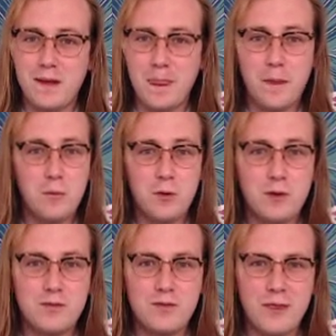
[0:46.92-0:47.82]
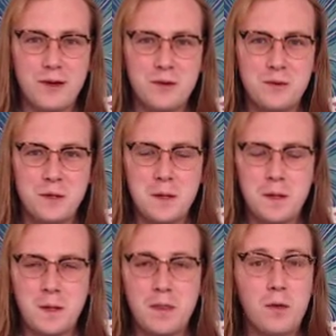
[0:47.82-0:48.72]
the wolf, though
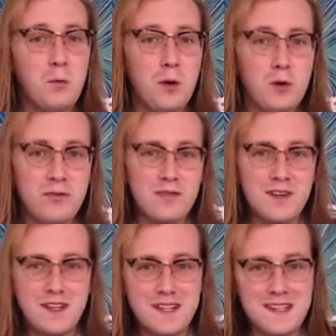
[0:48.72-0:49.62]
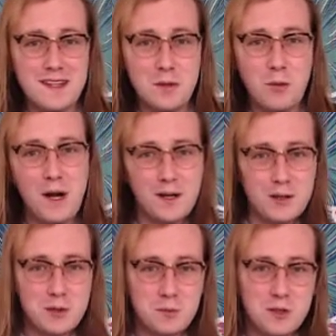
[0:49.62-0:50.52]
the wolf in the
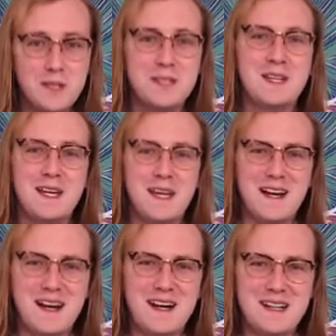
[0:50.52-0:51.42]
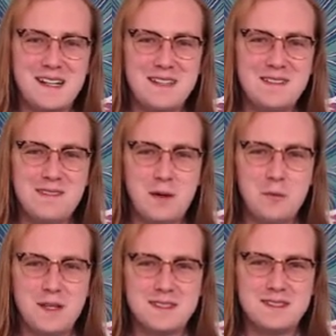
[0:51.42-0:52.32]
Wilderwood of
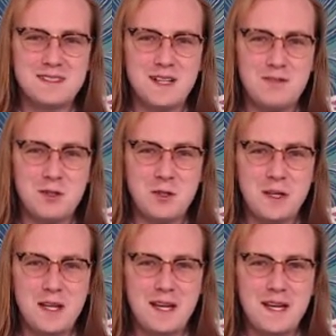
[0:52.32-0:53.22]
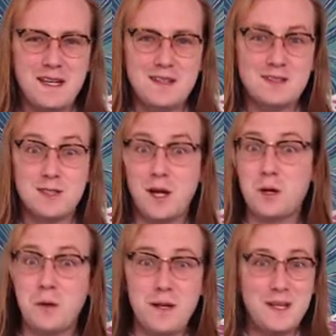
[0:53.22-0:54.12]
Whitten's novel is not
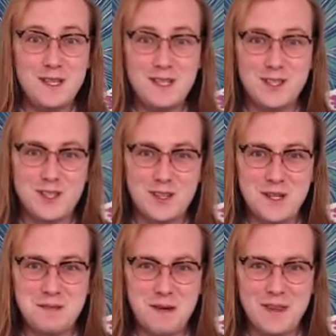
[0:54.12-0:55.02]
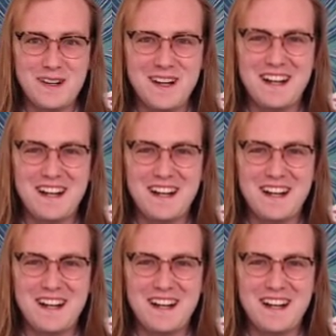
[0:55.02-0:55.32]
going to eat your grandmother.